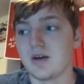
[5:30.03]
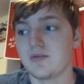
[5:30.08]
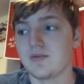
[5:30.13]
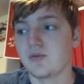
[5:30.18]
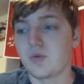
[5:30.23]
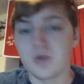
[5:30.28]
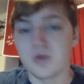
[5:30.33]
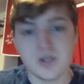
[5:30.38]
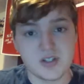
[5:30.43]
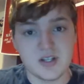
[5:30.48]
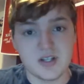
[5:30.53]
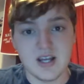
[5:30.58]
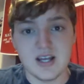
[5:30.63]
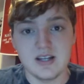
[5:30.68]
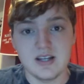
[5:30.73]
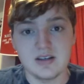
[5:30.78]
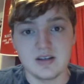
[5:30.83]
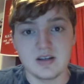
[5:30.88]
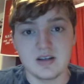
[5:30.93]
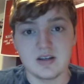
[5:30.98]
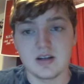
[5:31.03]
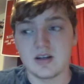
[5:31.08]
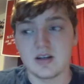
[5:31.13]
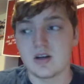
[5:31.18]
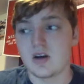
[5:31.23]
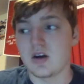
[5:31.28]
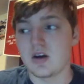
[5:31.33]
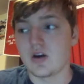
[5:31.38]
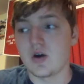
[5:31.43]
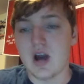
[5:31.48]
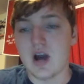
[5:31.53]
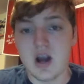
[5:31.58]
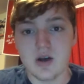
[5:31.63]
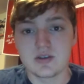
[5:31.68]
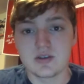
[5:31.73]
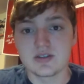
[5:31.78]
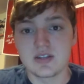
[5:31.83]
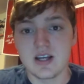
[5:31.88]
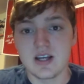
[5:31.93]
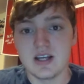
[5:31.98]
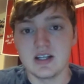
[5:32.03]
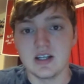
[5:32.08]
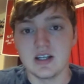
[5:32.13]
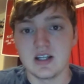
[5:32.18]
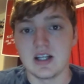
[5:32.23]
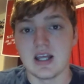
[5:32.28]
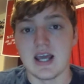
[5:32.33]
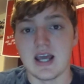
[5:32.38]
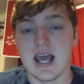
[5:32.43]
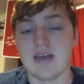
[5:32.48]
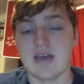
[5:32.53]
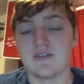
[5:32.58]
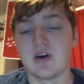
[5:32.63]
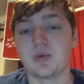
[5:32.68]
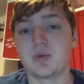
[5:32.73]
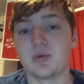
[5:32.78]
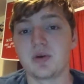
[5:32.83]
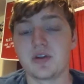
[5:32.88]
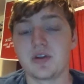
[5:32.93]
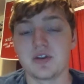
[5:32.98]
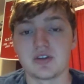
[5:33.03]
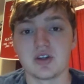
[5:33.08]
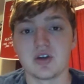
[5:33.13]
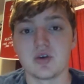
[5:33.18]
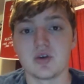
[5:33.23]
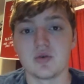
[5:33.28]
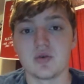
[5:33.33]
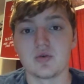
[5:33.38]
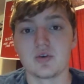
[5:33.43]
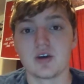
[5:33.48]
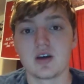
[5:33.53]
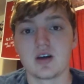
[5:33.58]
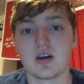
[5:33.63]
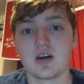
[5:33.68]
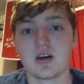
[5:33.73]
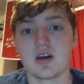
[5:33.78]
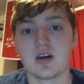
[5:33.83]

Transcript: Florida State, Ohio State, if I'm one of the two,